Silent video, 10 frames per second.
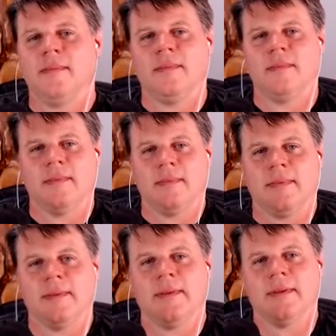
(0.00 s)

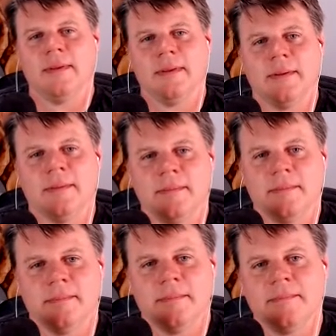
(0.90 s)

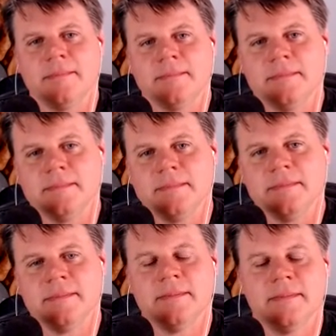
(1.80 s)

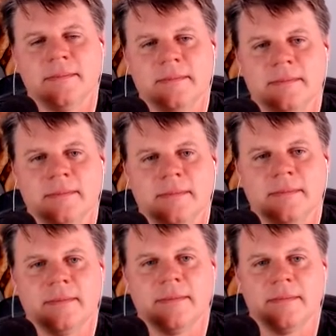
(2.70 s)

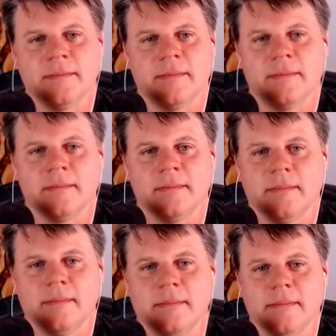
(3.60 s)

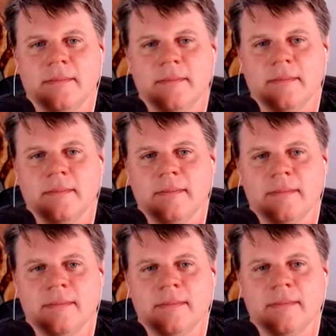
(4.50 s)

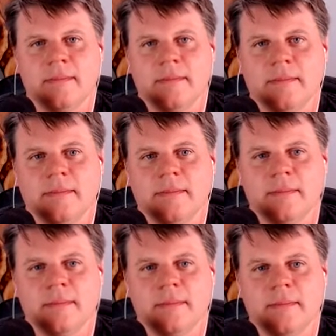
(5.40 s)

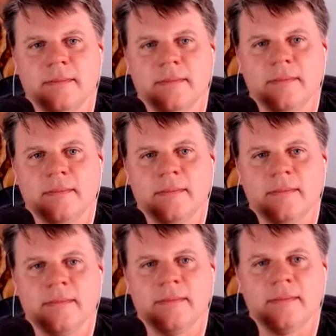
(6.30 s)

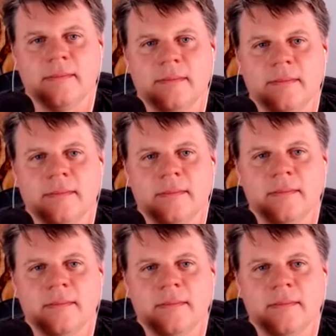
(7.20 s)
(not speaking)